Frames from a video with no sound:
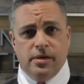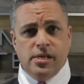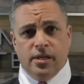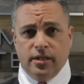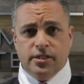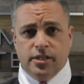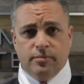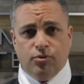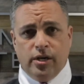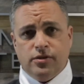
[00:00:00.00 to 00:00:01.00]
median
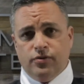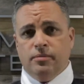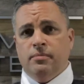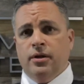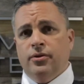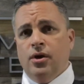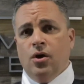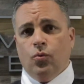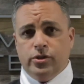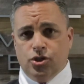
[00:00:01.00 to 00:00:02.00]
listing price for the month
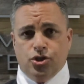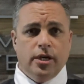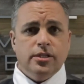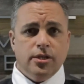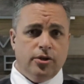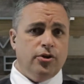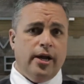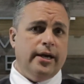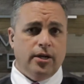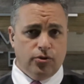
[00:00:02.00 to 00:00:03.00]
was just under
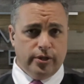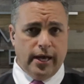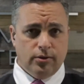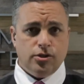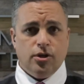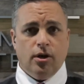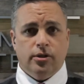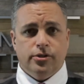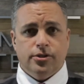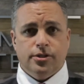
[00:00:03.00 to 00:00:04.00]
nine hundred thousand
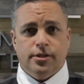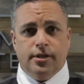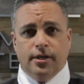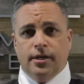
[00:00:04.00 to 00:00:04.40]
dollars.